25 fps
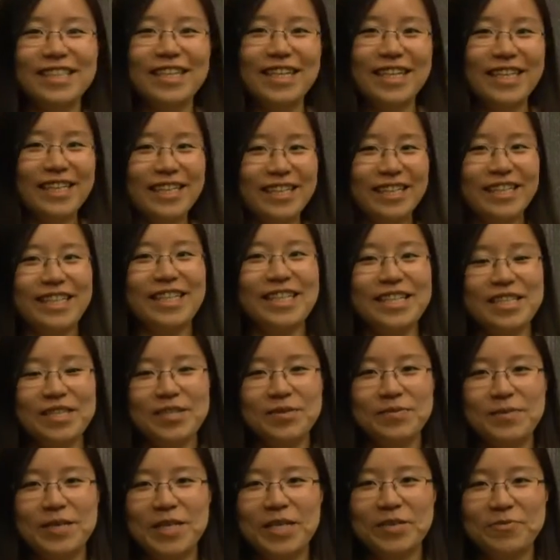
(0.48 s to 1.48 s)
Hi,
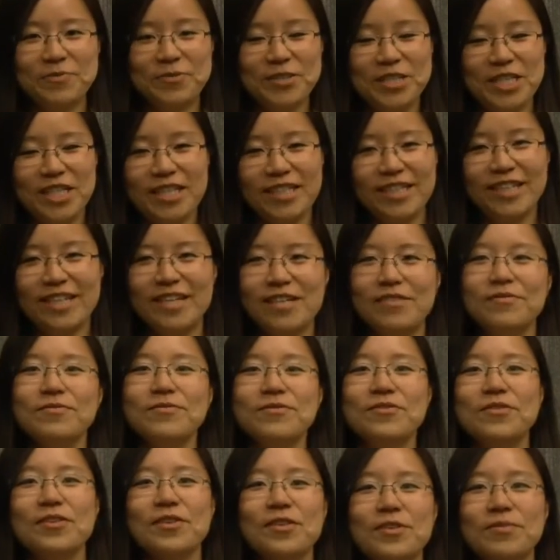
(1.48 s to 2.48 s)
I'm Qian Yang
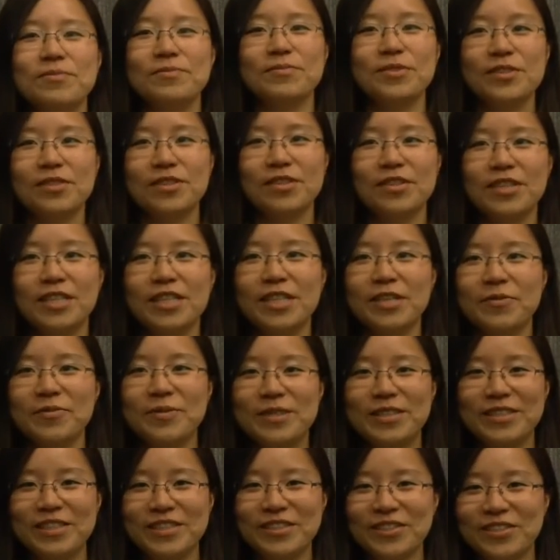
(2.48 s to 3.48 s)
from Carnegie
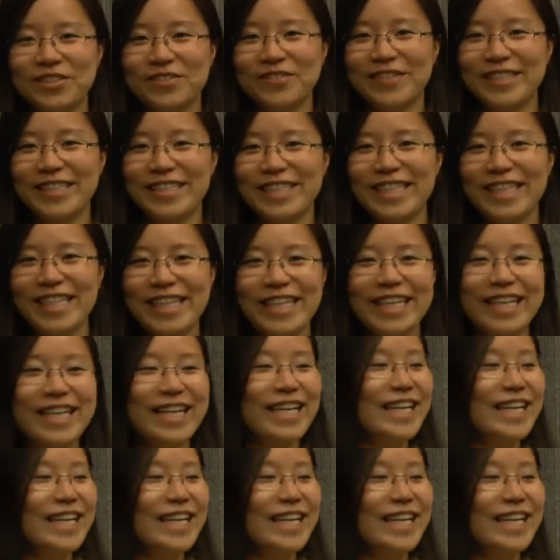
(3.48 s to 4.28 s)
Mellon University.